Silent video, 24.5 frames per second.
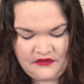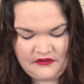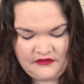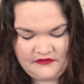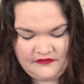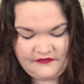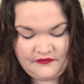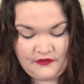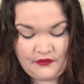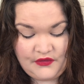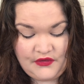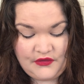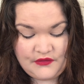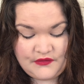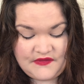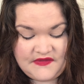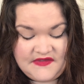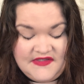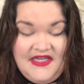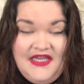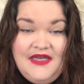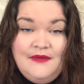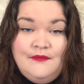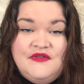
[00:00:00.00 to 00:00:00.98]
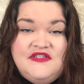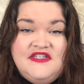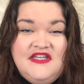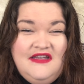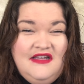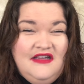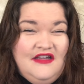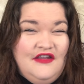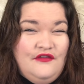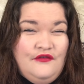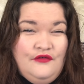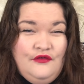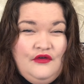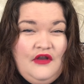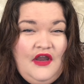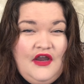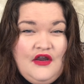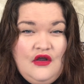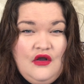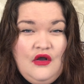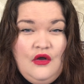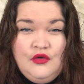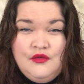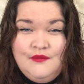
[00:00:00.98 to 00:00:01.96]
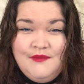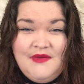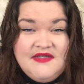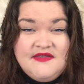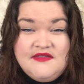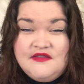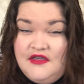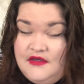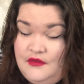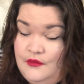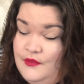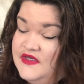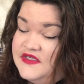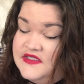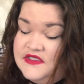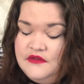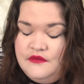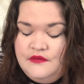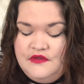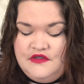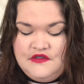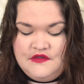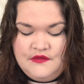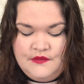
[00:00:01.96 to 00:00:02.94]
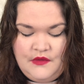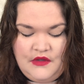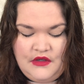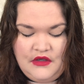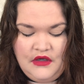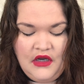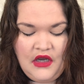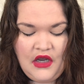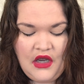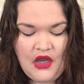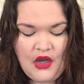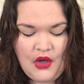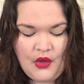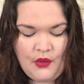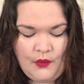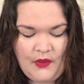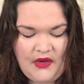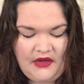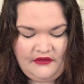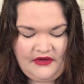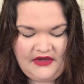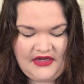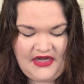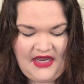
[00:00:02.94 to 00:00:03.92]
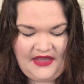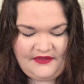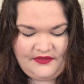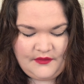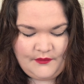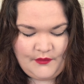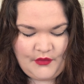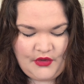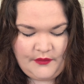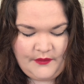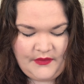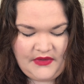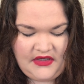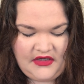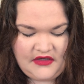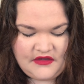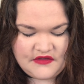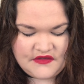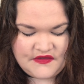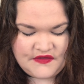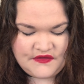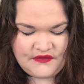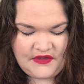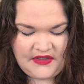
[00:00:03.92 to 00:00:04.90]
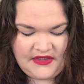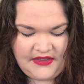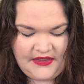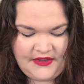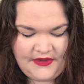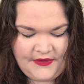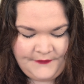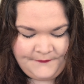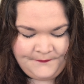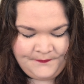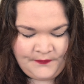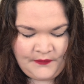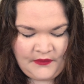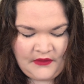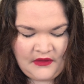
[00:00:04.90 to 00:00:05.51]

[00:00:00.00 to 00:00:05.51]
for your skin, particularly through like cold months like winter, which is what we're in at the moment in Australia.